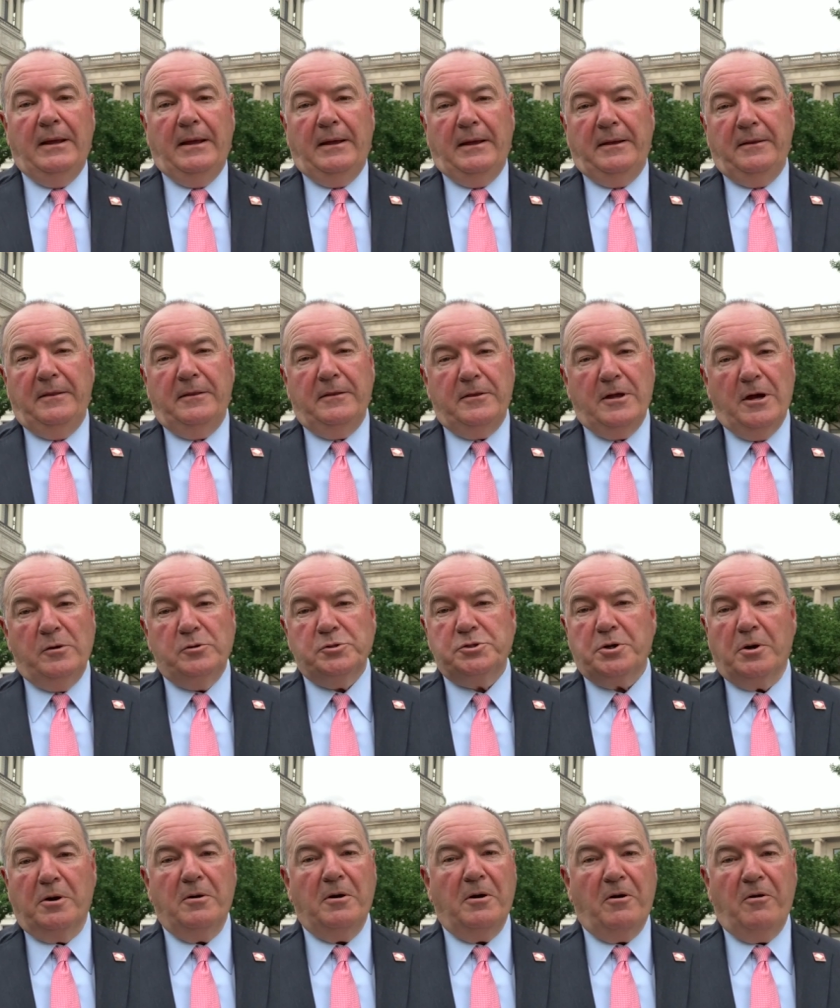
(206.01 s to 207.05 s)
Uh, those
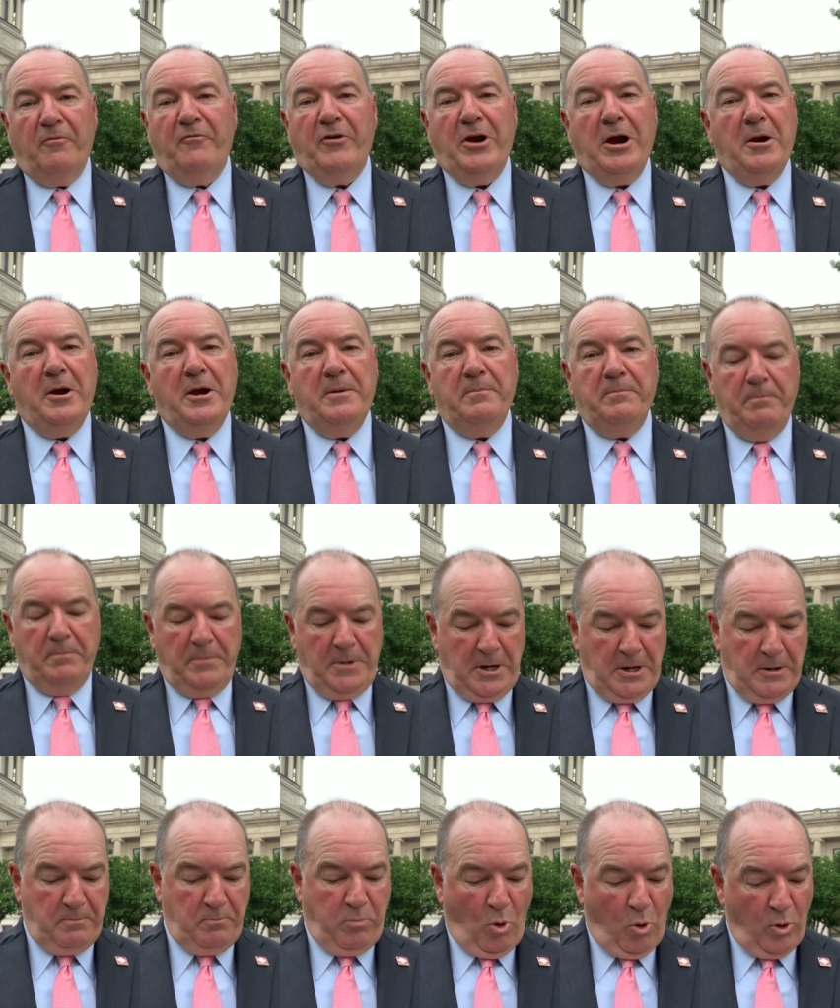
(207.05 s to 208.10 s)
are, are very Im
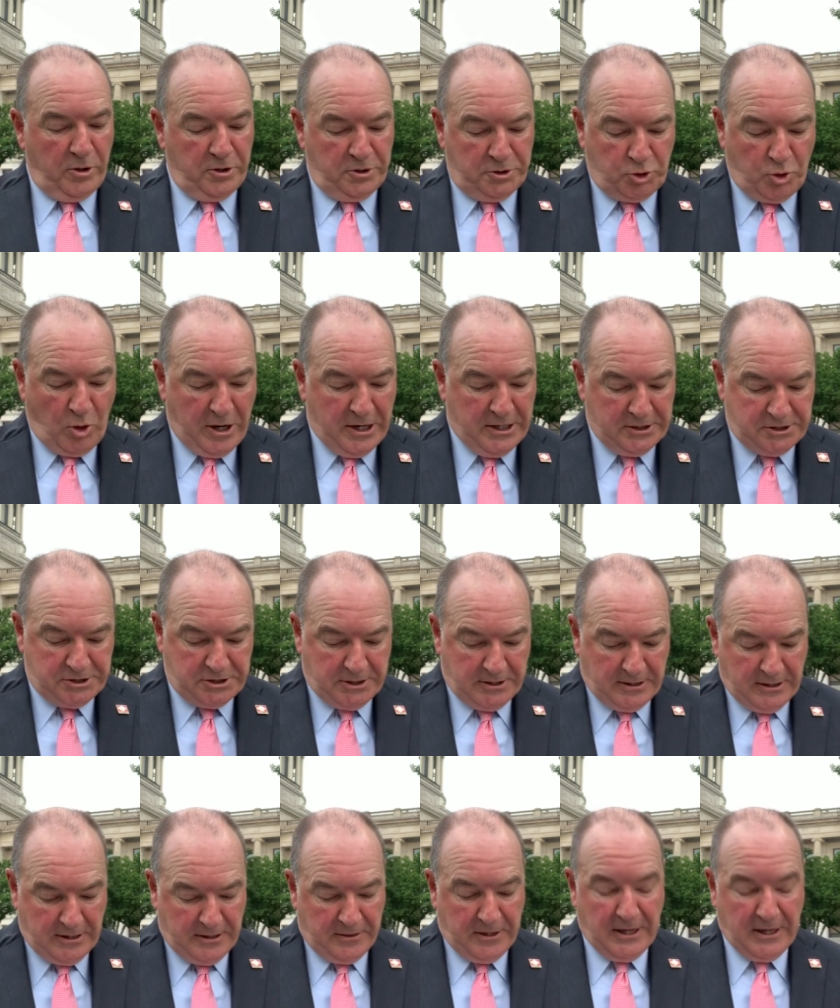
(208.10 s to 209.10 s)
important traits uh,